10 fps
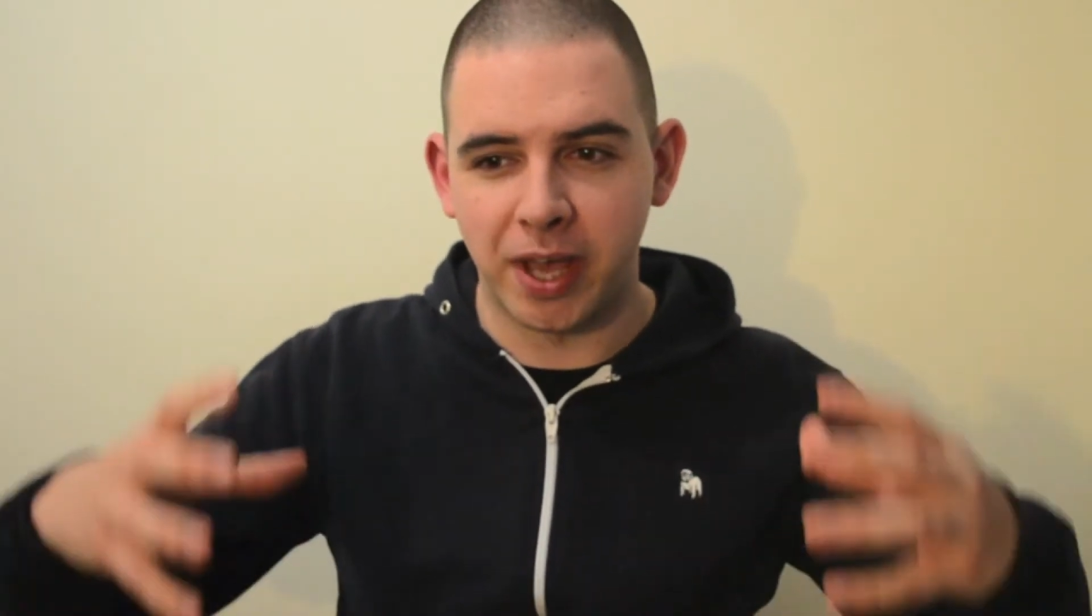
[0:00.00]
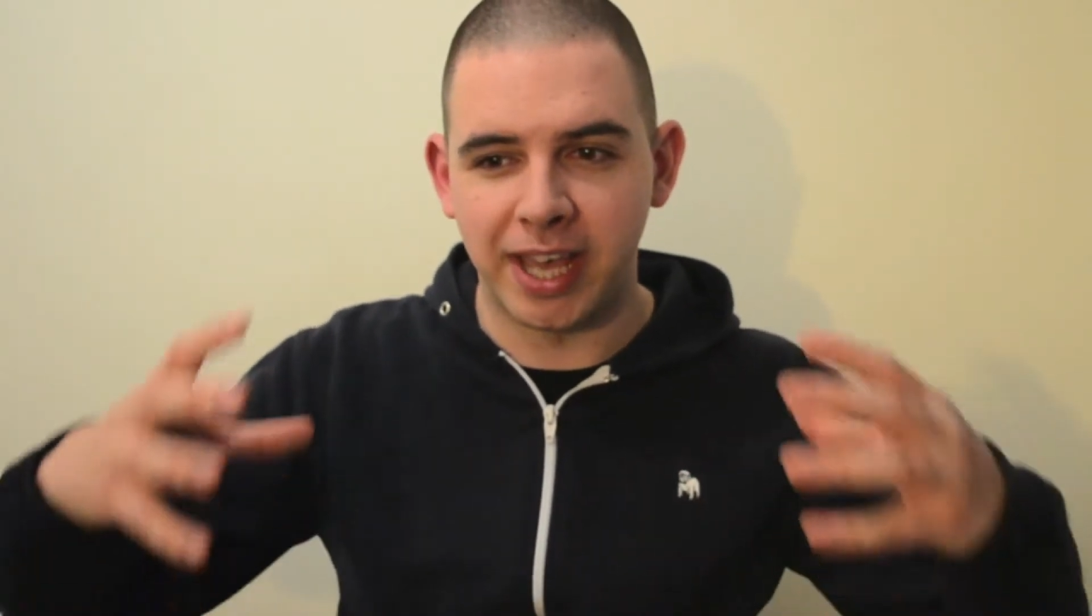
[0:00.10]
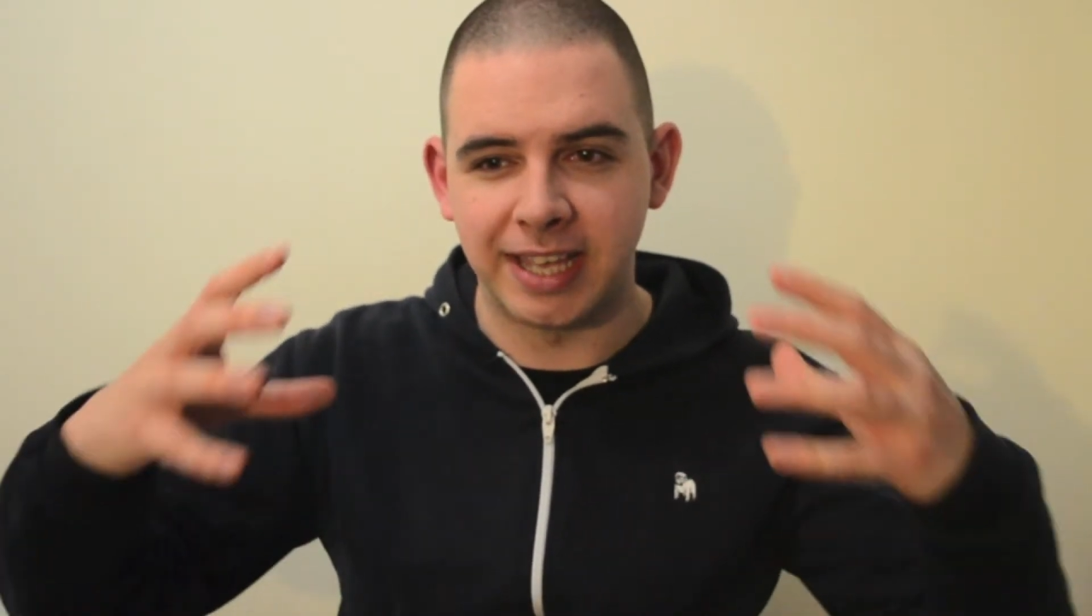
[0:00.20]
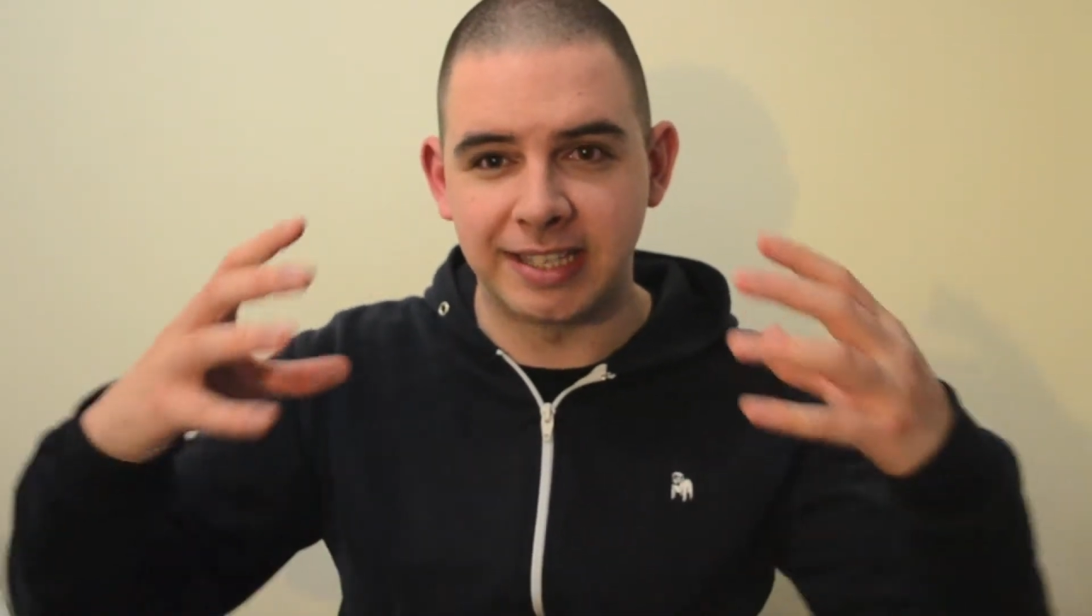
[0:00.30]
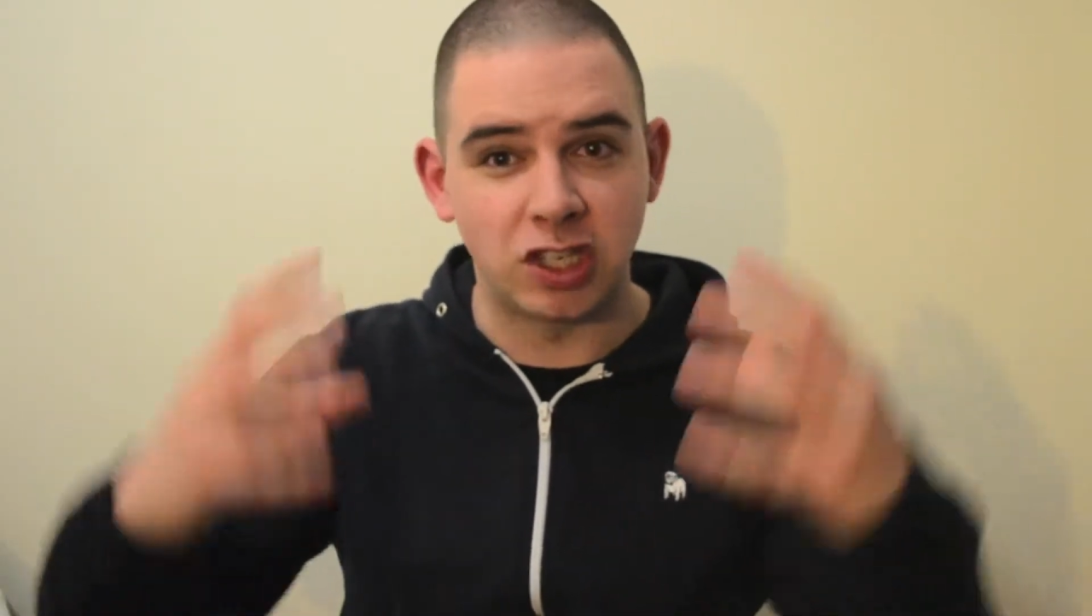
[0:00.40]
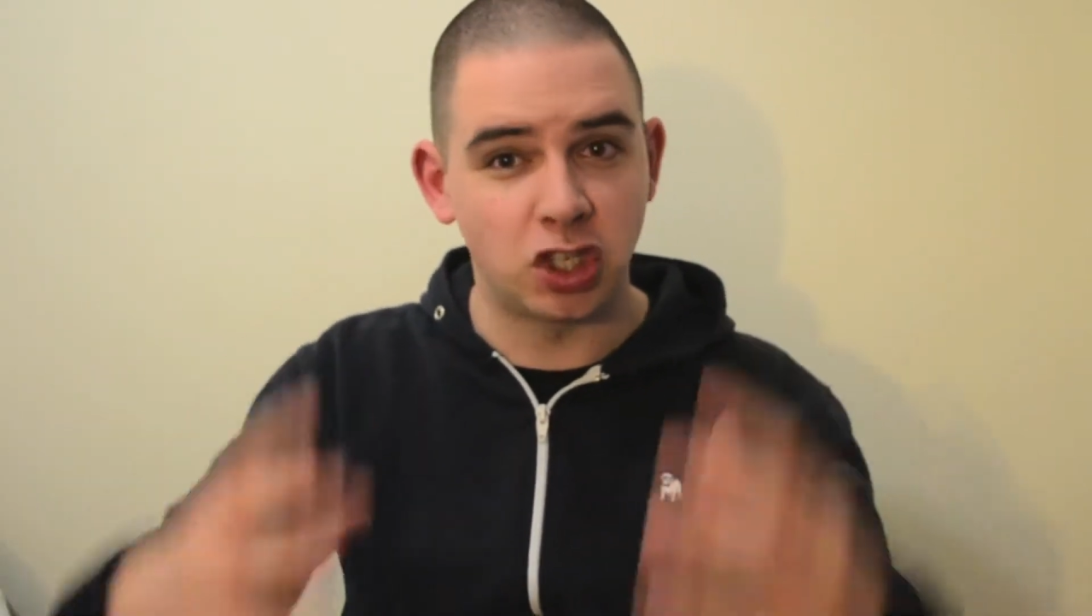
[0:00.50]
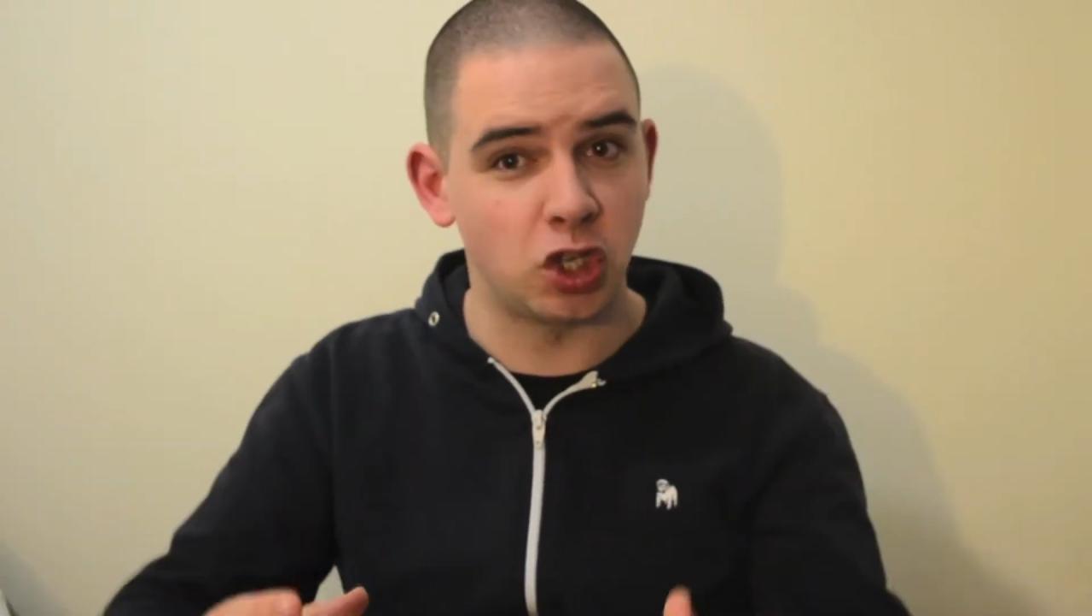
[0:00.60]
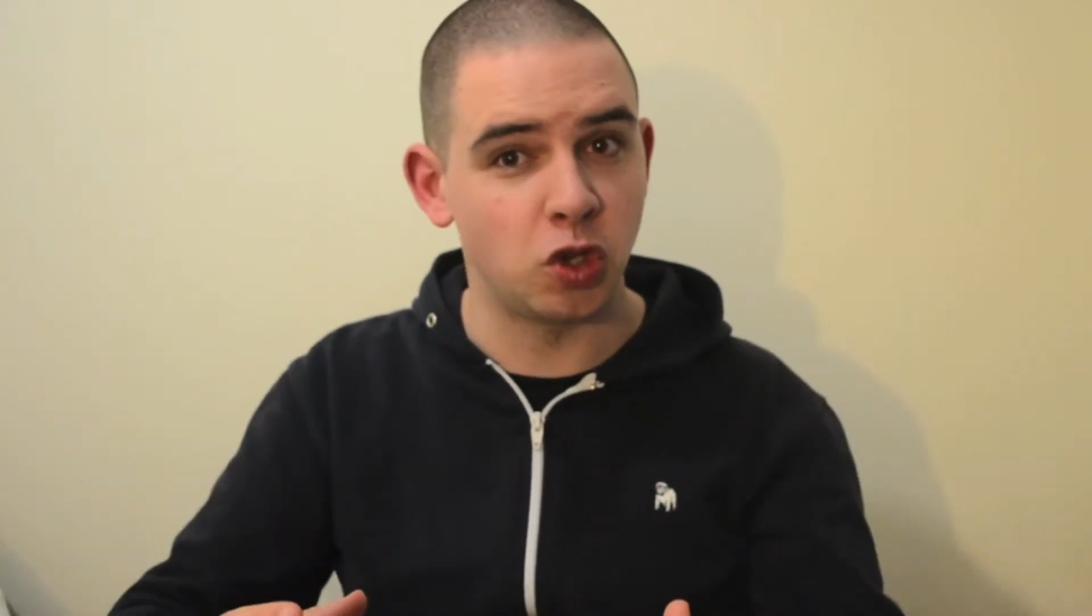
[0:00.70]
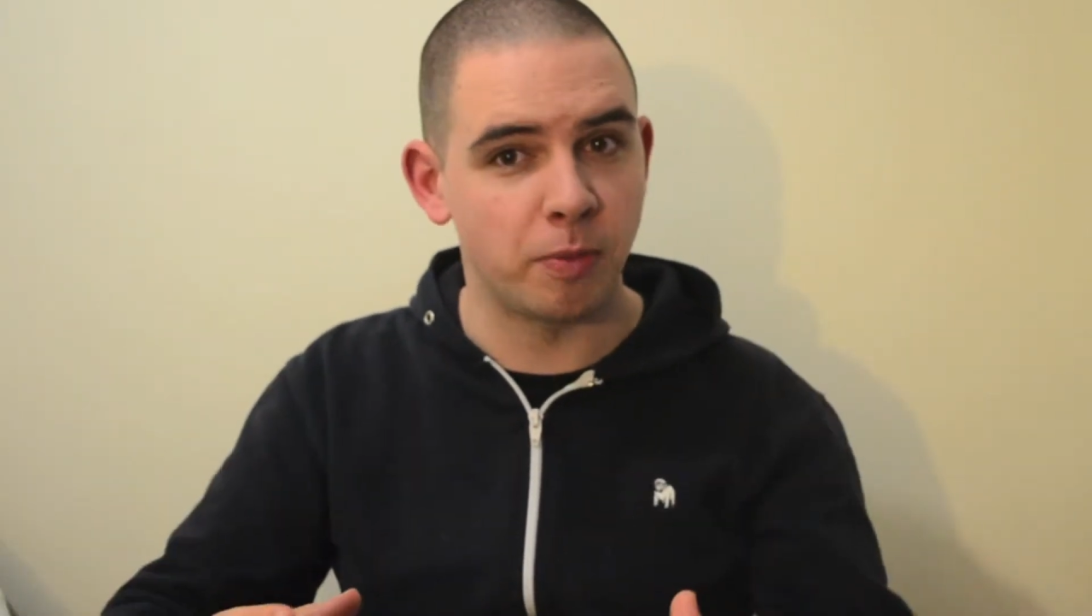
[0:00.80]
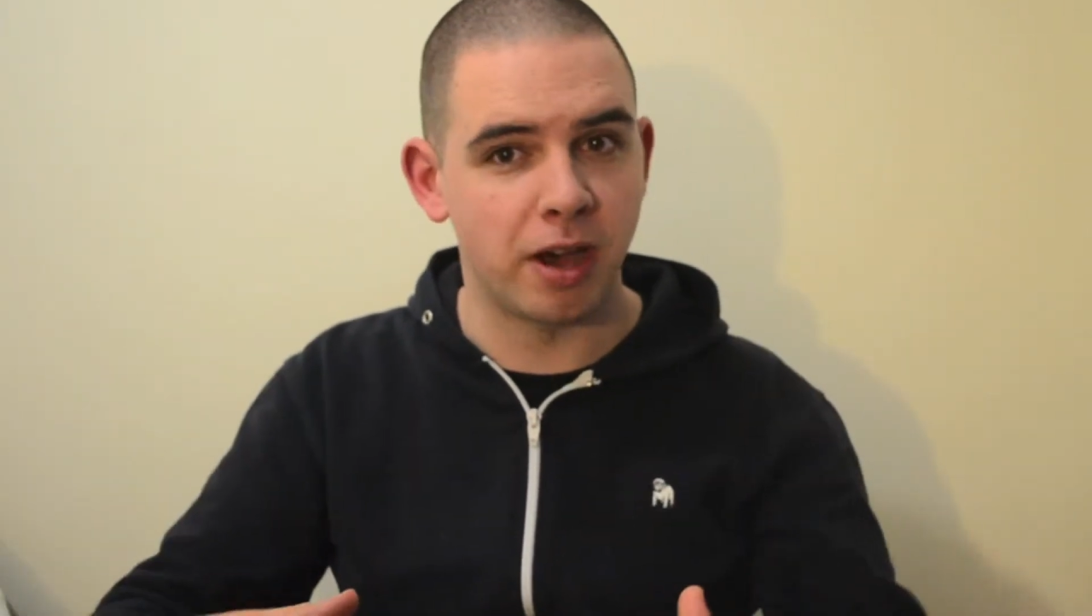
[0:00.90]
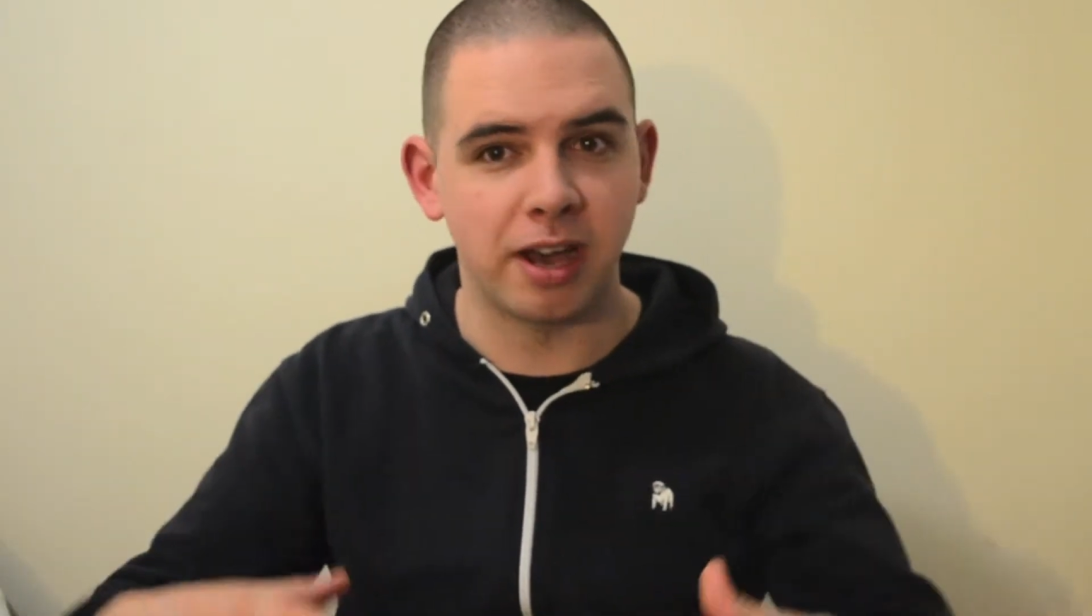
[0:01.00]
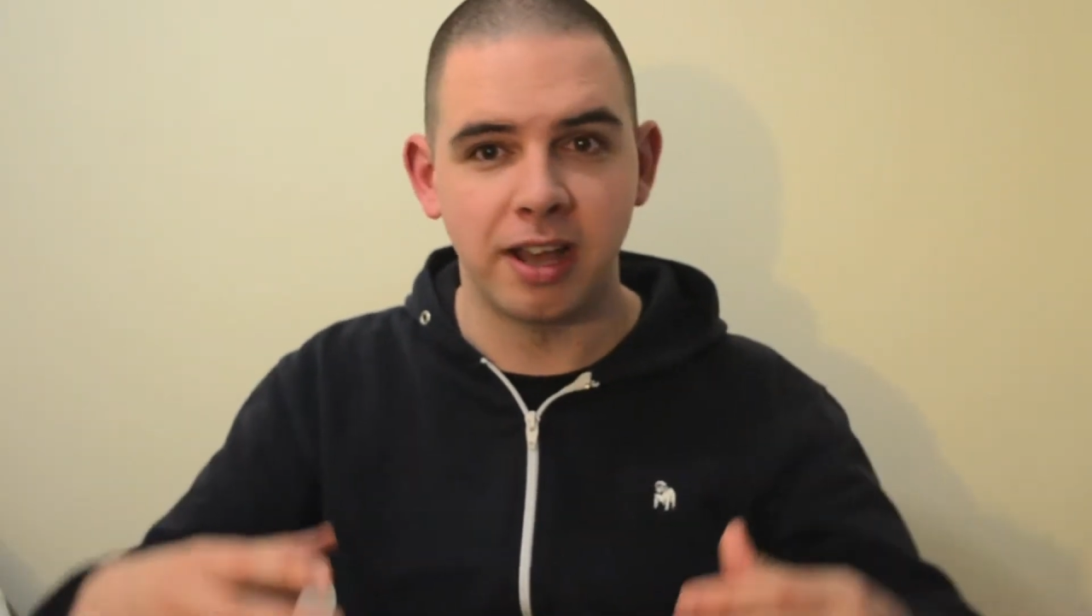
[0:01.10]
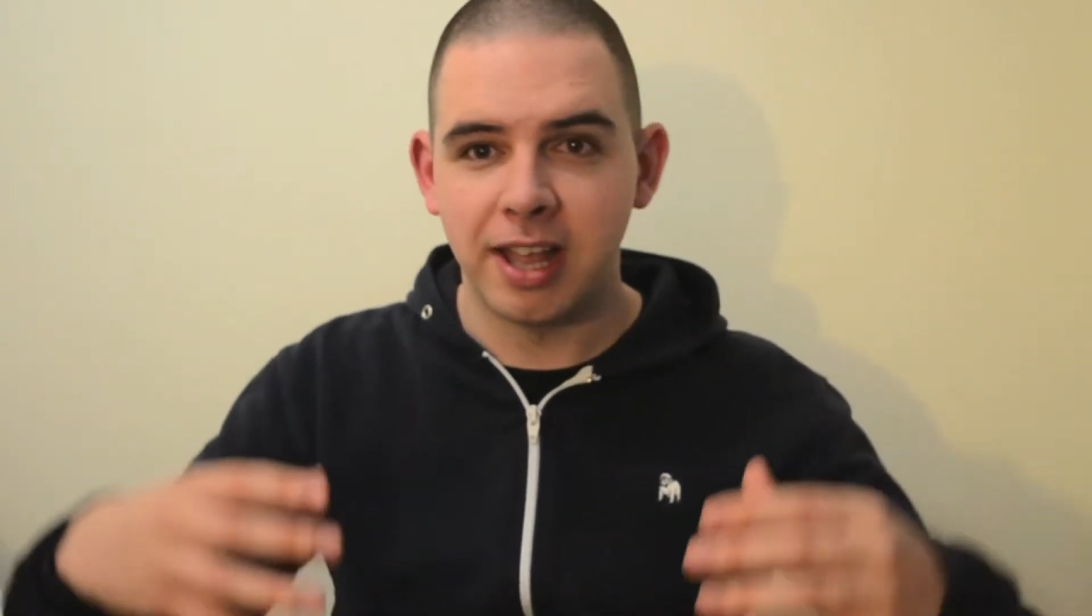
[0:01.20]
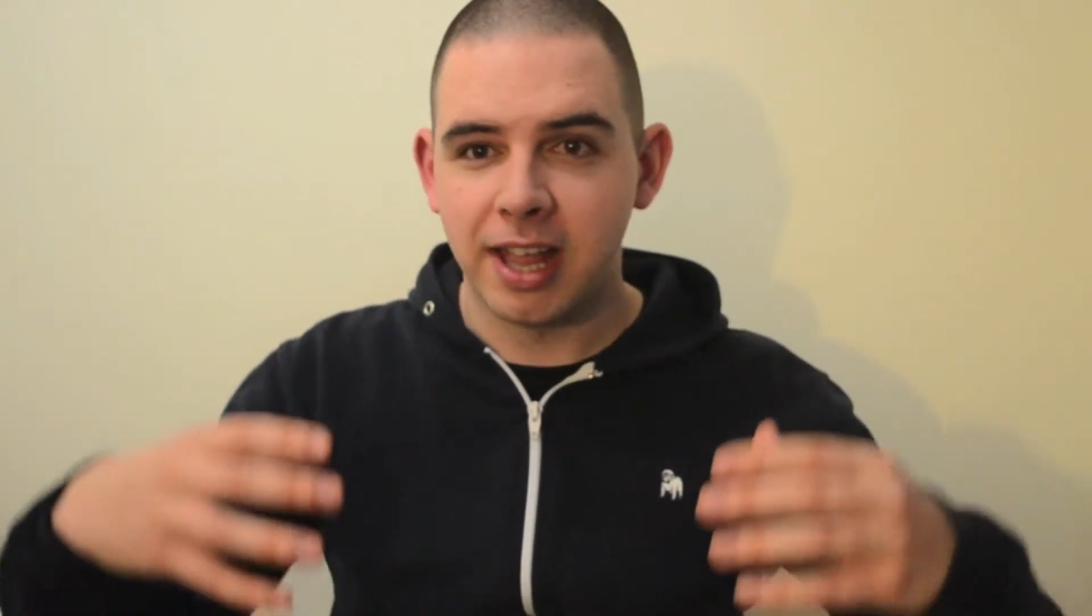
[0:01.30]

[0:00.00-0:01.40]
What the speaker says: it is its humour,